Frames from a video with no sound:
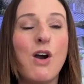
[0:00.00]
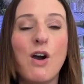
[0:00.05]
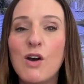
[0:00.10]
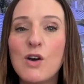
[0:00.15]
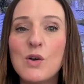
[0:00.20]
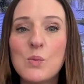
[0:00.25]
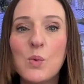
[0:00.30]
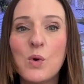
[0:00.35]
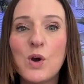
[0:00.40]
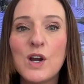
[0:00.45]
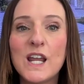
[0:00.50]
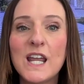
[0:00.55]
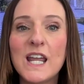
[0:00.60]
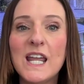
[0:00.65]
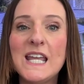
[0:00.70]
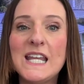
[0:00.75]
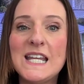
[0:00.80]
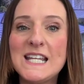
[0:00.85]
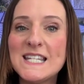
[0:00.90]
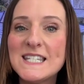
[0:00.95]

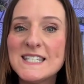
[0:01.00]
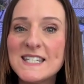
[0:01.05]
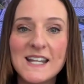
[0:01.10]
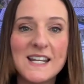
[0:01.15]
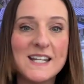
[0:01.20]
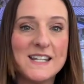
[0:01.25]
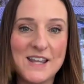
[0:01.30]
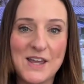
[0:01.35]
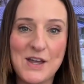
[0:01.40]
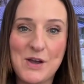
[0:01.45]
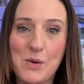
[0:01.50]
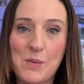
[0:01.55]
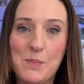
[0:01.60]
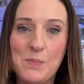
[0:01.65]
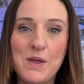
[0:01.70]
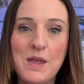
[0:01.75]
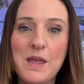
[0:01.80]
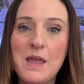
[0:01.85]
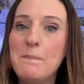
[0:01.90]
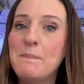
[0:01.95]
hardworking, and excited to
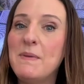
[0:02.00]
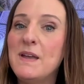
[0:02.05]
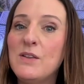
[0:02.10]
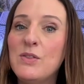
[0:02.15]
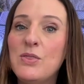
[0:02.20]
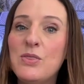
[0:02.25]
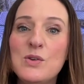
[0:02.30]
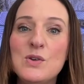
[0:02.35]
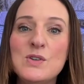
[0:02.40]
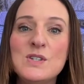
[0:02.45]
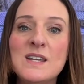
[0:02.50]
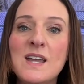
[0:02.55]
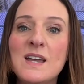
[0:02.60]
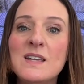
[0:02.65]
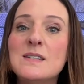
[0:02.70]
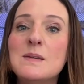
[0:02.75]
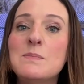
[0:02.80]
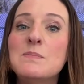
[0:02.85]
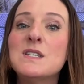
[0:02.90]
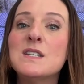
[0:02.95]
help. But
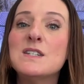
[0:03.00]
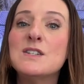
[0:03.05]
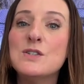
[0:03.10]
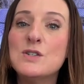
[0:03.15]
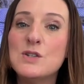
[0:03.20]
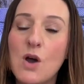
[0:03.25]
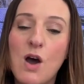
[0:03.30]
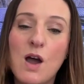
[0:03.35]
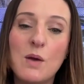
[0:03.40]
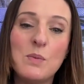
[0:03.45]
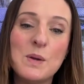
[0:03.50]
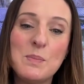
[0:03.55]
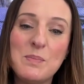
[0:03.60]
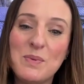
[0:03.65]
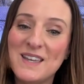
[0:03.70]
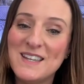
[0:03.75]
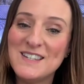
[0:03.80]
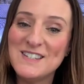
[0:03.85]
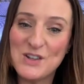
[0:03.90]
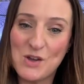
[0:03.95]
enthusiasm does not
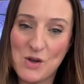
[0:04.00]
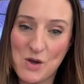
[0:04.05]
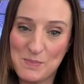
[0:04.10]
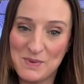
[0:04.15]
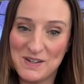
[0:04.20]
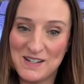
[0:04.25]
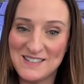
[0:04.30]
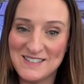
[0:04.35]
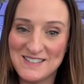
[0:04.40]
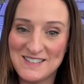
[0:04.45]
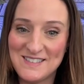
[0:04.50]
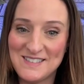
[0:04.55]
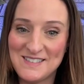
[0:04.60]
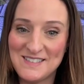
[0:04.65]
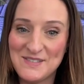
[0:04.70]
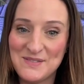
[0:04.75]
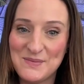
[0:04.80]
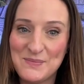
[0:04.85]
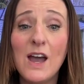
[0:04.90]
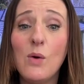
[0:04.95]
replace confidence.
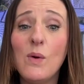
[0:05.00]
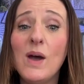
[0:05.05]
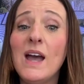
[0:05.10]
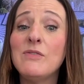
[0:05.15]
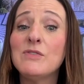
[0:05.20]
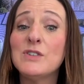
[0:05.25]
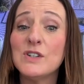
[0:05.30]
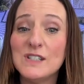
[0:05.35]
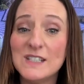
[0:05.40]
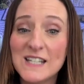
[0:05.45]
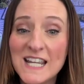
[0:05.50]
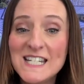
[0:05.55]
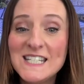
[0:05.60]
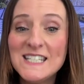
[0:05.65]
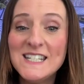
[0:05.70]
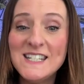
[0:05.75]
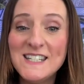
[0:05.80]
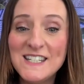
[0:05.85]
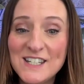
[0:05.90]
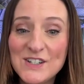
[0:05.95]
Now, after
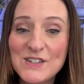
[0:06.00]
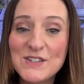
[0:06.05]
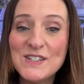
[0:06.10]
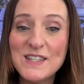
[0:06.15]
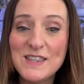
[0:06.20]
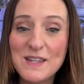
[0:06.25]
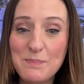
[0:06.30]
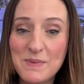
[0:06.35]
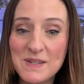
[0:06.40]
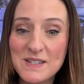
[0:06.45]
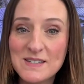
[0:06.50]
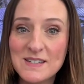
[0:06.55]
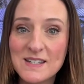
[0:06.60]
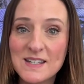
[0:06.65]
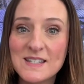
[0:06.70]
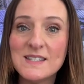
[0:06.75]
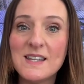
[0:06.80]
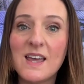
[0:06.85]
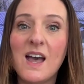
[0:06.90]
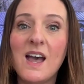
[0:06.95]
19 years in the
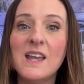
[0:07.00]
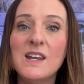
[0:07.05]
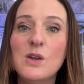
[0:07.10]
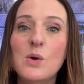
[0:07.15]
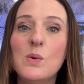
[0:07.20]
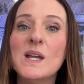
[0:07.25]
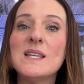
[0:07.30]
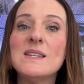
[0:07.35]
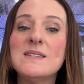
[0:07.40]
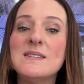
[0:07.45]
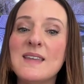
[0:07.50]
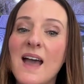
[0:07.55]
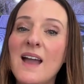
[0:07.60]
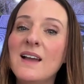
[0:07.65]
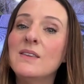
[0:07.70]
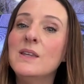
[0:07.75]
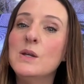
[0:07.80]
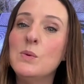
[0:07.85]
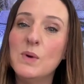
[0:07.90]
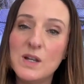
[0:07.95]
business, I know
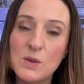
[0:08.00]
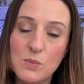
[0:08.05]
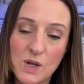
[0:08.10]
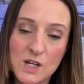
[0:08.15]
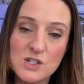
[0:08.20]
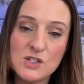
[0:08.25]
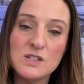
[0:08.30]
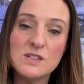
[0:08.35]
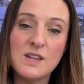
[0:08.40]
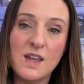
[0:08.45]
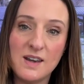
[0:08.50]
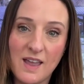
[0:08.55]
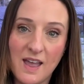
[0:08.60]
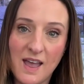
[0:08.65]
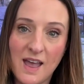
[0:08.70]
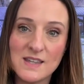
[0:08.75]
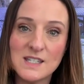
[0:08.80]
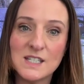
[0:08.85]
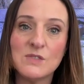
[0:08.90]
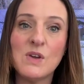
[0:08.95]
exactly what questions I'd
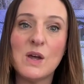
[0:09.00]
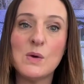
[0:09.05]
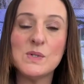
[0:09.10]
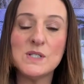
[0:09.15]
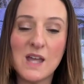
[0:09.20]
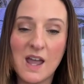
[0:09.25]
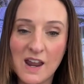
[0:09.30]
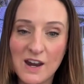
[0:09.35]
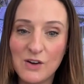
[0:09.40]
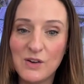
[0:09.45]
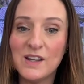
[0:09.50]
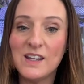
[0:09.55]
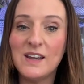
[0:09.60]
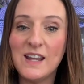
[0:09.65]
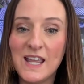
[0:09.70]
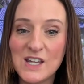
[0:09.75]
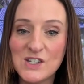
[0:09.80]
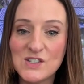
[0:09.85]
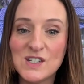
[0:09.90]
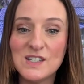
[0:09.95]
ask if I was hiring an
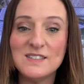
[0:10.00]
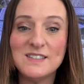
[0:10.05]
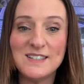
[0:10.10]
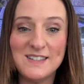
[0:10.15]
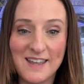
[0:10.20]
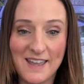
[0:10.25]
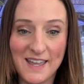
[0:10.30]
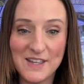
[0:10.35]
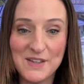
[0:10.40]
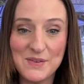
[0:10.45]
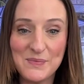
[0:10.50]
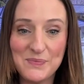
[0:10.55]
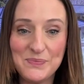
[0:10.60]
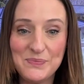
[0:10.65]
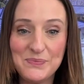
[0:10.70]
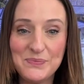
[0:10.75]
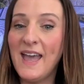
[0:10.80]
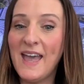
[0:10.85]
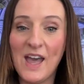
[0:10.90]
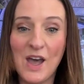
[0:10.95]
agent today.
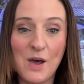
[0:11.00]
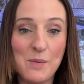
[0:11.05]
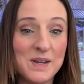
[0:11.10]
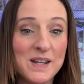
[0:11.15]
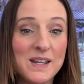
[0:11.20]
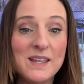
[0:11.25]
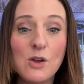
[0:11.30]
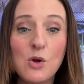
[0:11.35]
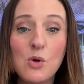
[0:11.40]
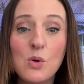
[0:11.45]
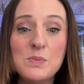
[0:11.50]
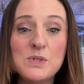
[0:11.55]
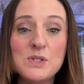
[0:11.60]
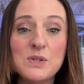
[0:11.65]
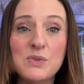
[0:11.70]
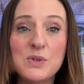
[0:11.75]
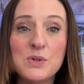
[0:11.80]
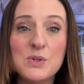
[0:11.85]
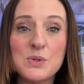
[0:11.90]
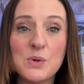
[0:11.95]
How many homes
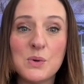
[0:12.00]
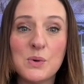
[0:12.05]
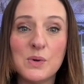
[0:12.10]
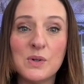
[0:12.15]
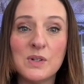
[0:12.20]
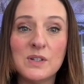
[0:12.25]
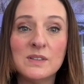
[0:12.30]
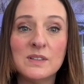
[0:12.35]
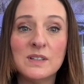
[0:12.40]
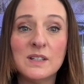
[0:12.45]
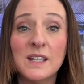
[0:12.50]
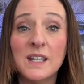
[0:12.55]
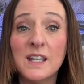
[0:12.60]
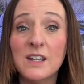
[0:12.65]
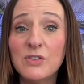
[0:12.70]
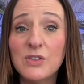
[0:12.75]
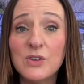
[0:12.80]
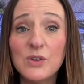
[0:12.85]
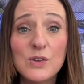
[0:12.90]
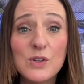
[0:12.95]
have you sold?
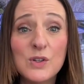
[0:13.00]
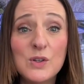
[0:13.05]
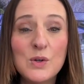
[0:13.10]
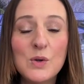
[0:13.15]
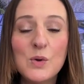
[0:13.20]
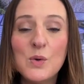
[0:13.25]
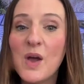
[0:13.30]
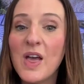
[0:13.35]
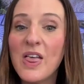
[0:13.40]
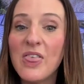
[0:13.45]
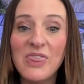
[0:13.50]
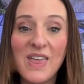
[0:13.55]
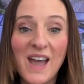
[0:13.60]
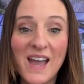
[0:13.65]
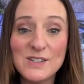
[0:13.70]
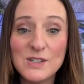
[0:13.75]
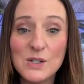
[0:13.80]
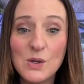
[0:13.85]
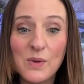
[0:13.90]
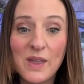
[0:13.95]
If they're new,
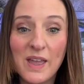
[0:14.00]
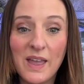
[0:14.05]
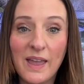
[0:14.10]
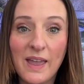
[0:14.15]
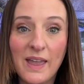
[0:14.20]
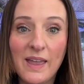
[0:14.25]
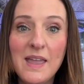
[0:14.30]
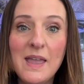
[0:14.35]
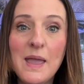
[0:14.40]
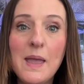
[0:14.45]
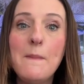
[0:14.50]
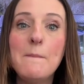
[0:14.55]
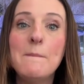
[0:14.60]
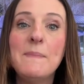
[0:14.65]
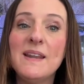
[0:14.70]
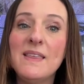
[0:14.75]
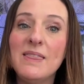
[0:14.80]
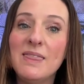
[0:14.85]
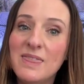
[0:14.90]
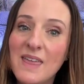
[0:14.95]
that's okay.
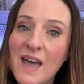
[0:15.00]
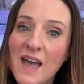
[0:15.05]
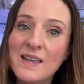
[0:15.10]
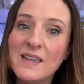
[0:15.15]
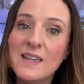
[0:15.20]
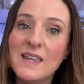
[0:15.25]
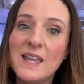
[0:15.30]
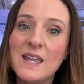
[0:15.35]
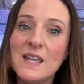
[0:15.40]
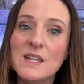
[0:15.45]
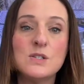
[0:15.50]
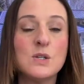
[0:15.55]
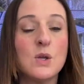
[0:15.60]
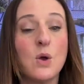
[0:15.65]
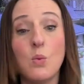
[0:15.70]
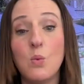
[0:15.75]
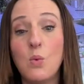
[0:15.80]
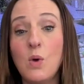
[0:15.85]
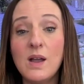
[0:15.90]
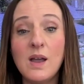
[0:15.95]
But in that case,
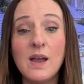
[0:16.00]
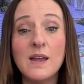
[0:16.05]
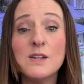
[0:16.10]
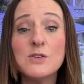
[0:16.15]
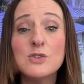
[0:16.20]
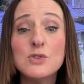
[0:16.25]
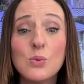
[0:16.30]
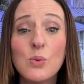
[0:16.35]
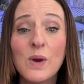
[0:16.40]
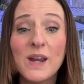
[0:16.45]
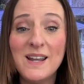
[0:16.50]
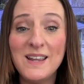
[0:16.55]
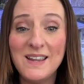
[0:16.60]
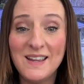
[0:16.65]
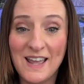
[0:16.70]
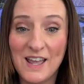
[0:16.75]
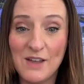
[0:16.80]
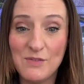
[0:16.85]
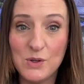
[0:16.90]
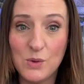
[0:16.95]
what kind of training
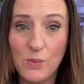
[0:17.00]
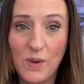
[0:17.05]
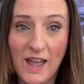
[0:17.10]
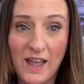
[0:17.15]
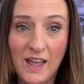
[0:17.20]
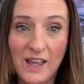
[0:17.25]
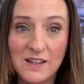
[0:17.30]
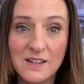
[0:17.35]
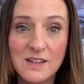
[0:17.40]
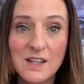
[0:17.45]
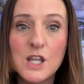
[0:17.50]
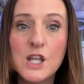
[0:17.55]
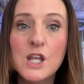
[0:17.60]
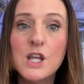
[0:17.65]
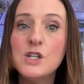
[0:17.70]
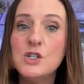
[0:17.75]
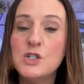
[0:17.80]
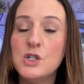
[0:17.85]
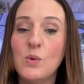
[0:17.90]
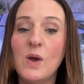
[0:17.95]
have you had?
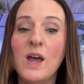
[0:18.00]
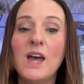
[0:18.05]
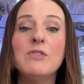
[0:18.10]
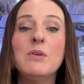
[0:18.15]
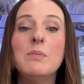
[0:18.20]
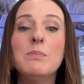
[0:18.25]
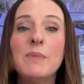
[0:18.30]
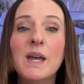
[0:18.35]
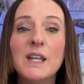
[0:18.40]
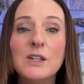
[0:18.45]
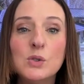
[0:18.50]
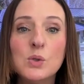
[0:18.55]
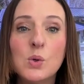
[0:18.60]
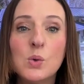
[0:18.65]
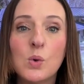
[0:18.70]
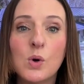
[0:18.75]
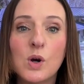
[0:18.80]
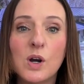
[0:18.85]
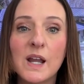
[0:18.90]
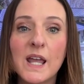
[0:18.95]
Do you have a
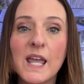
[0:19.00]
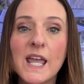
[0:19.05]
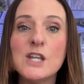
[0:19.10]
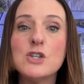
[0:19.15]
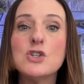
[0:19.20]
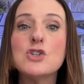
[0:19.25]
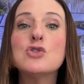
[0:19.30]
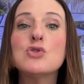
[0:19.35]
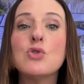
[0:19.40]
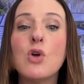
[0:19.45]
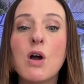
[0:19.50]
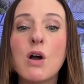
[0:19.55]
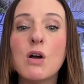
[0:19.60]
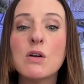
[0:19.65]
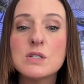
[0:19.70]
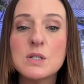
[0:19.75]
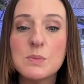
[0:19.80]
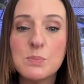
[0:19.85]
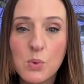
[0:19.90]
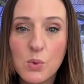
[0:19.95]
mentor, a strong
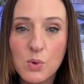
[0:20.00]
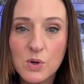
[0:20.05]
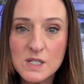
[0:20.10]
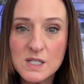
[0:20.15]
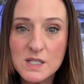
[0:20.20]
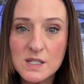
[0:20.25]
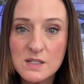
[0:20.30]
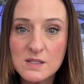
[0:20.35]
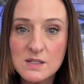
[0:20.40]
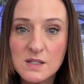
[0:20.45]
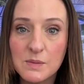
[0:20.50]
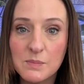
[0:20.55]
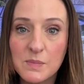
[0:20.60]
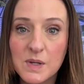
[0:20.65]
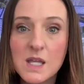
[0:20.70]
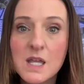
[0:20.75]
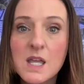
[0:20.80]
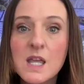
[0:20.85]
support system,